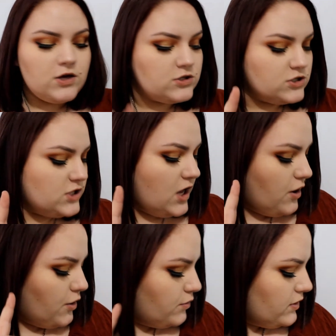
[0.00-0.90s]

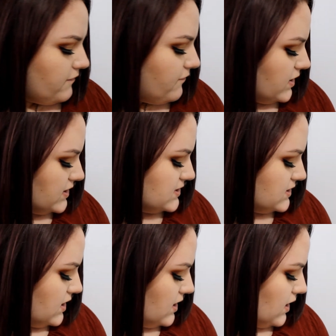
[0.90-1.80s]
So the first
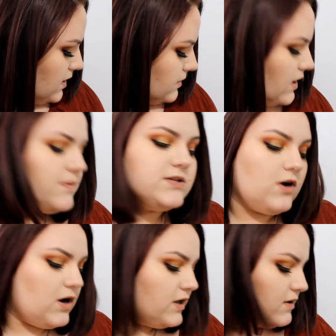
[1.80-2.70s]
thing I'm gonna be
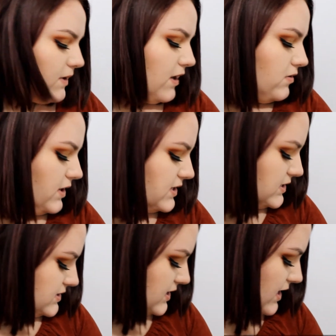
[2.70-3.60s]
talking about, it
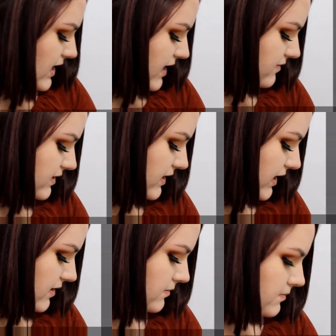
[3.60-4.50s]
does not have a
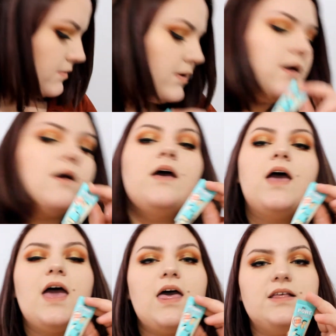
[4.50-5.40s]
lid,
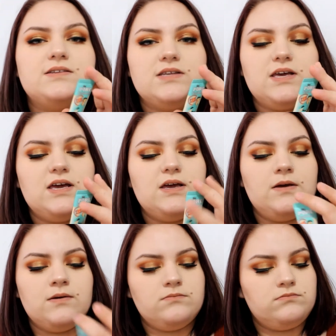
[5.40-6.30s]
is the,
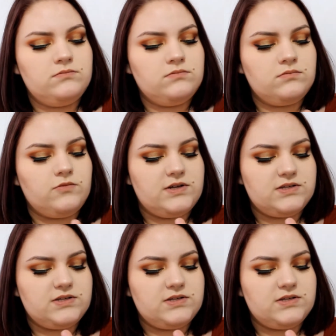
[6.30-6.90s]
what